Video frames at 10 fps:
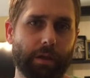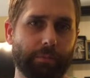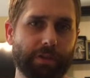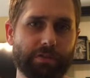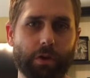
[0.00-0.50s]

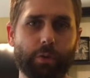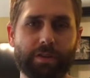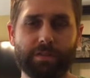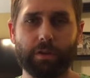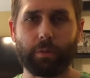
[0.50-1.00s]
Please go
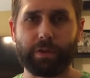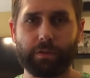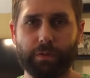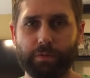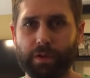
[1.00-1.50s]
easy on me
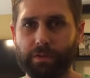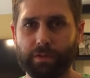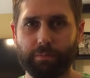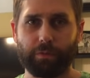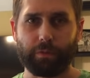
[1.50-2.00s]
if you've done
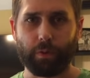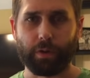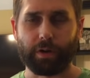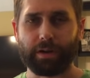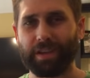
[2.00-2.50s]
this
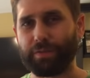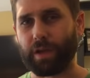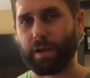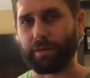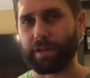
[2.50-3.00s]
before. If you
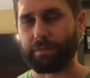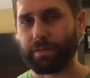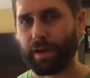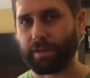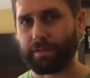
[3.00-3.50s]
have any
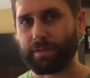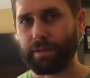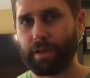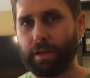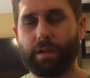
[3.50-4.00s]
advice,
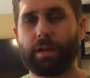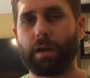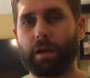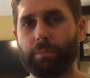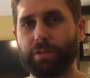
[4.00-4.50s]

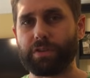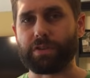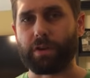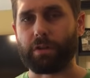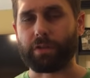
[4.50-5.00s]
uh, please
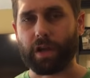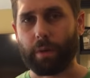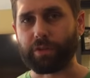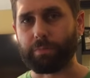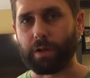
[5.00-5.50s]
share it in the
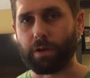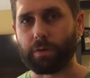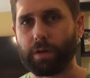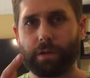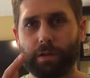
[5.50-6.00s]
comments
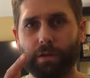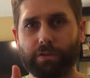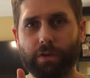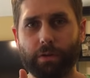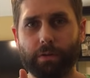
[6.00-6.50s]
below. Let's
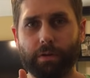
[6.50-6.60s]
go.